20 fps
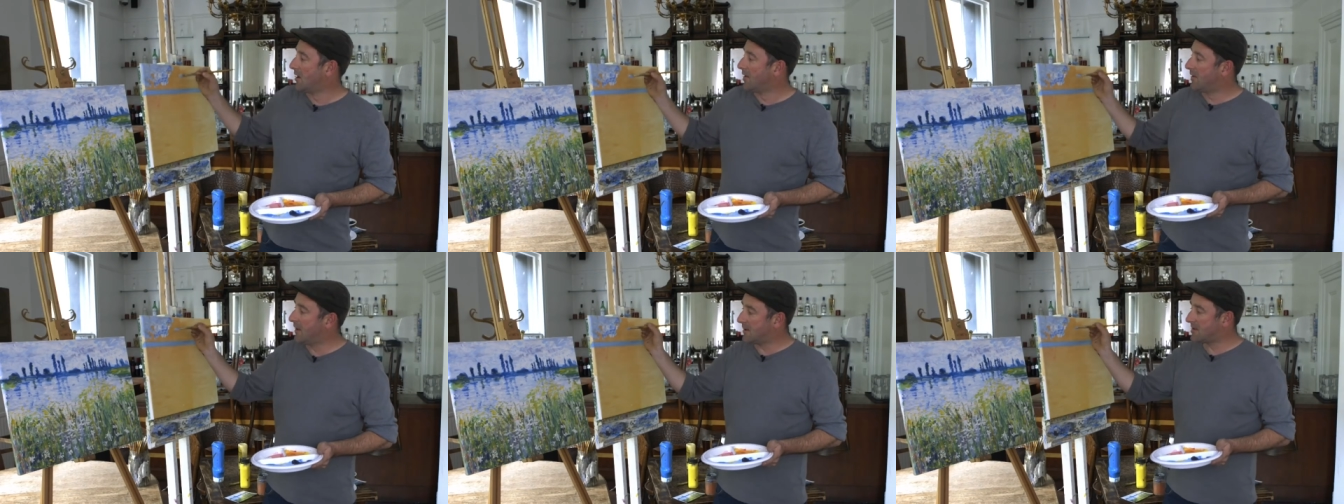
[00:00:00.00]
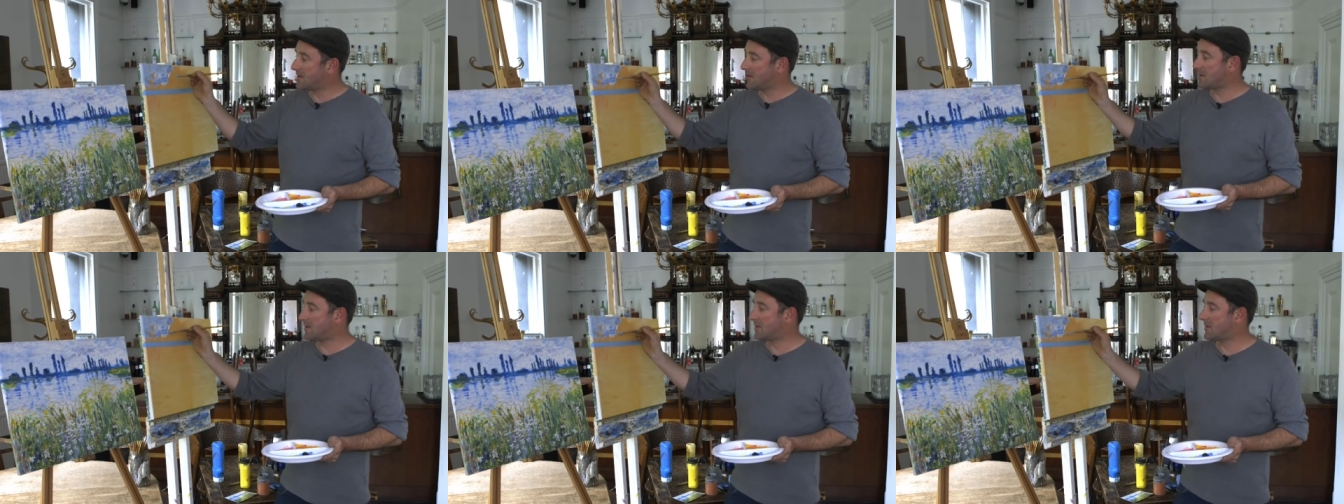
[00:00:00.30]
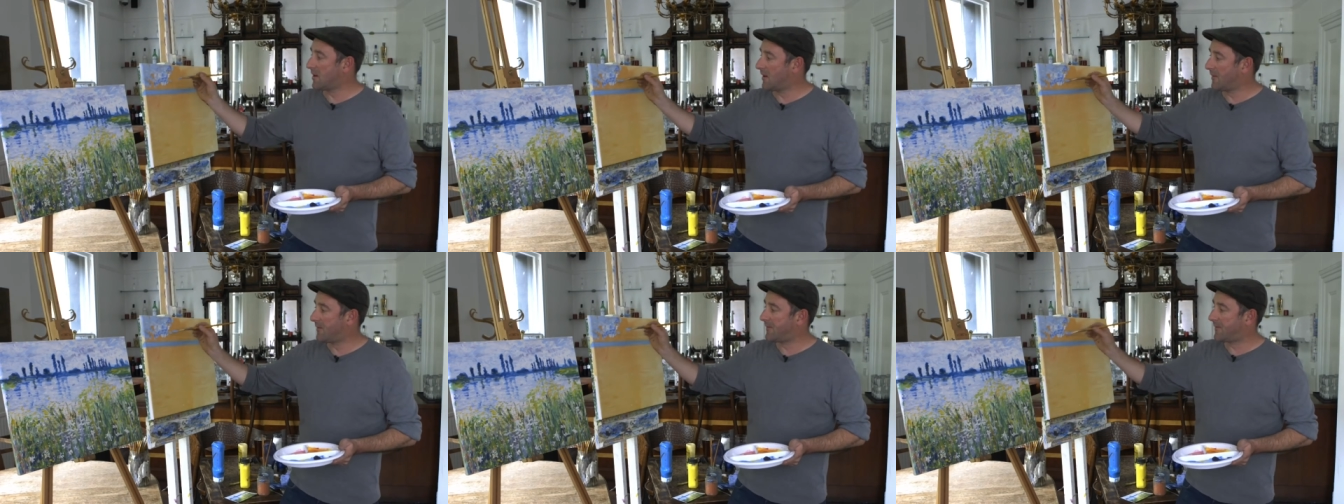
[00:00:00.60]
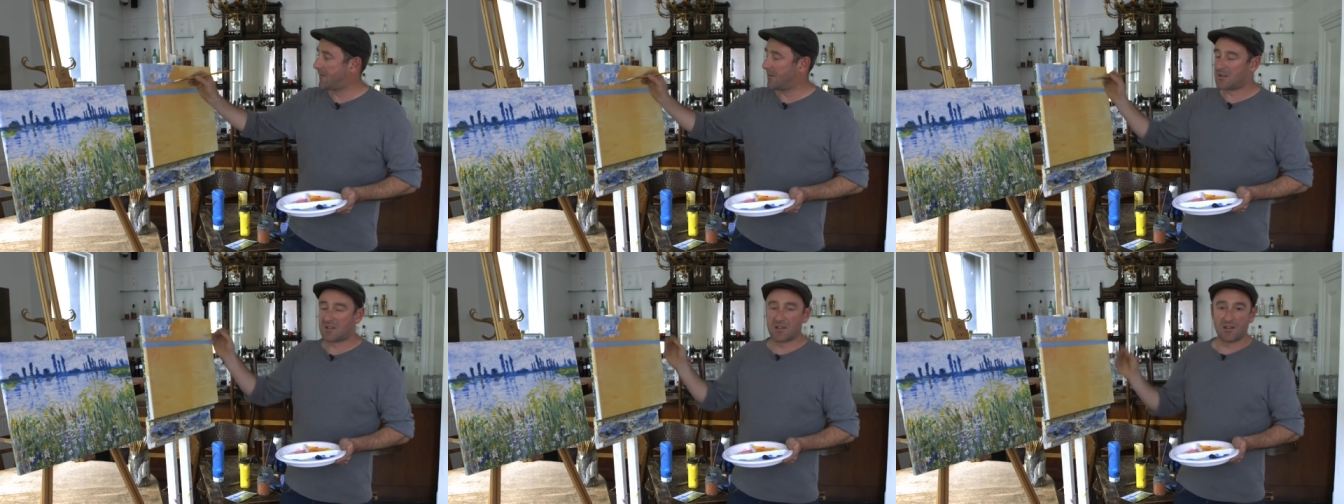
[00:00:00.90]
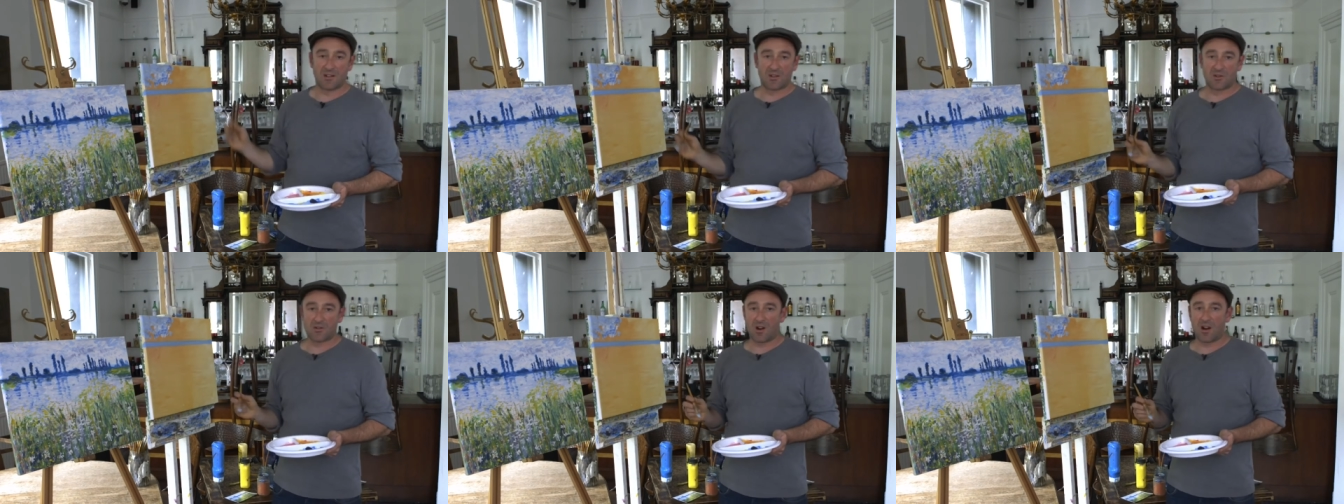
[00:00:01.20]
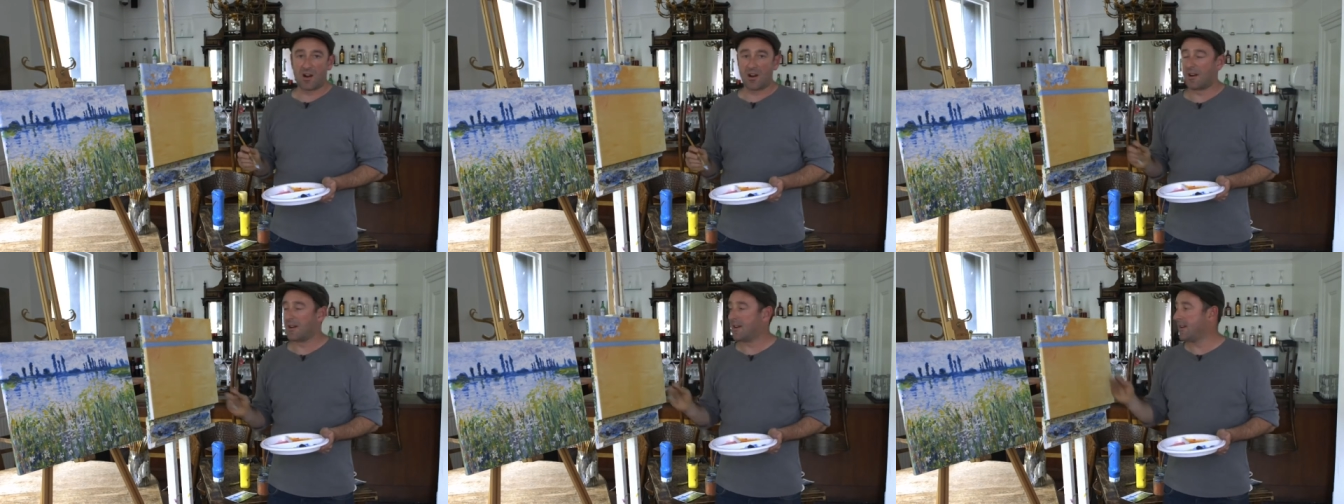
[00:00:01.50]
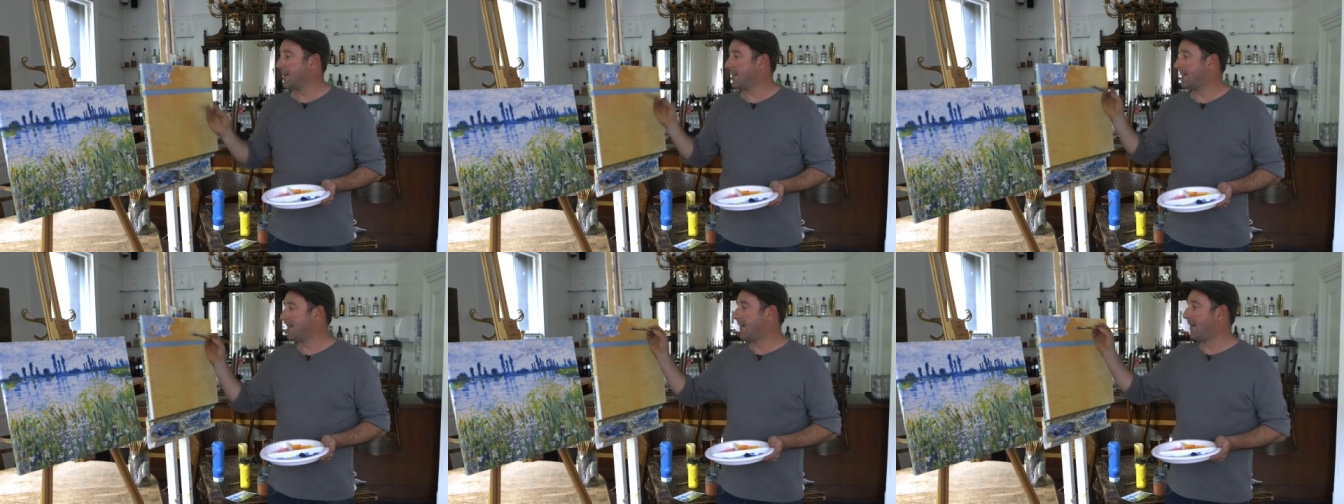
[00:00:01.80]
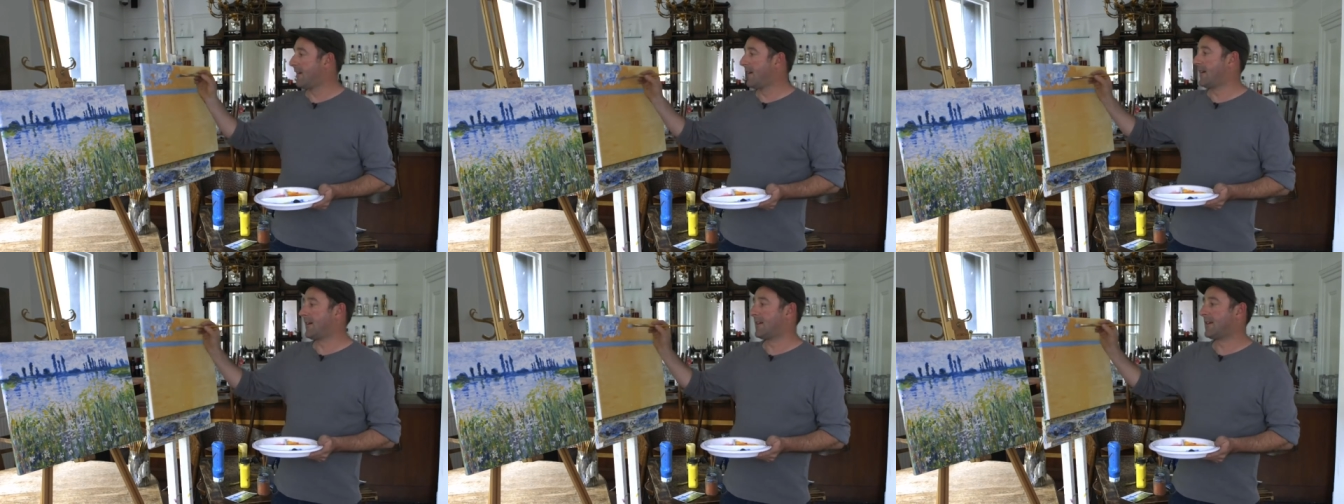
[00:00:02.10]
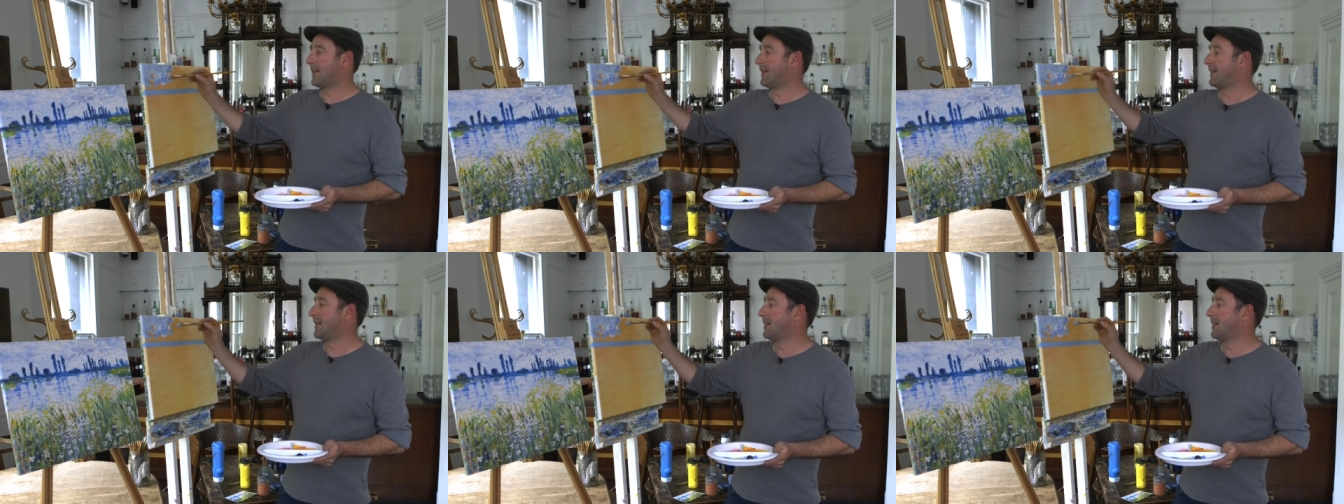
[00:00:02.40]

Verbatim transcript: This stuff, it's going to dry in like,